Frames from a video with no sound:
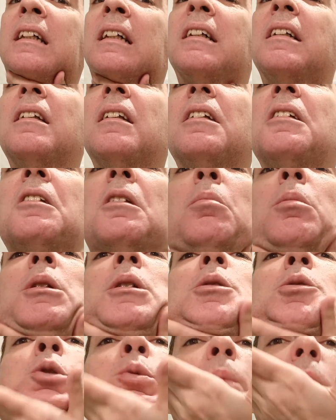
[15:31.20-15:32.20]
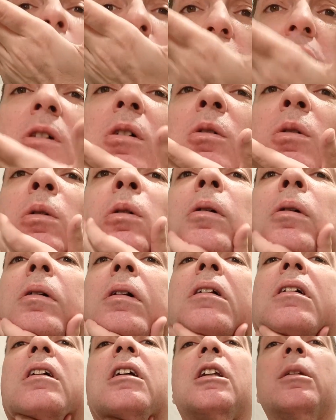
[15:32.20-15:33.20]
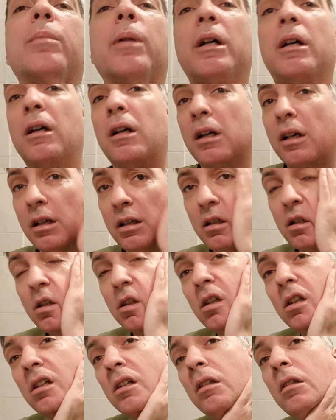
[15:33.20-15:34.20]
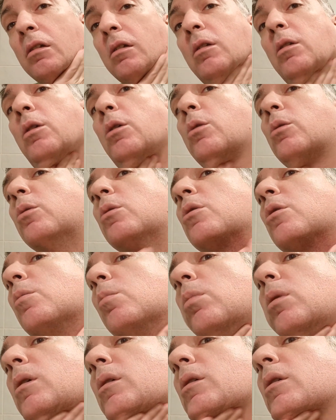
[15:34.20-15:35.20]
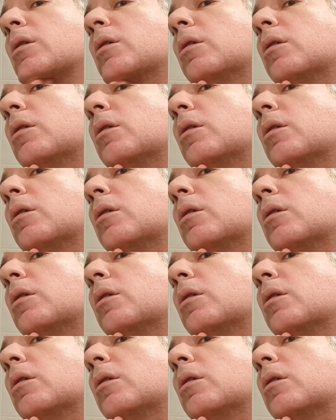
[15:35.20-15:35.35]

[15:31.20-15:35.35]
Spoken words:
A little bit too much alcohol in my eyes and the nose, but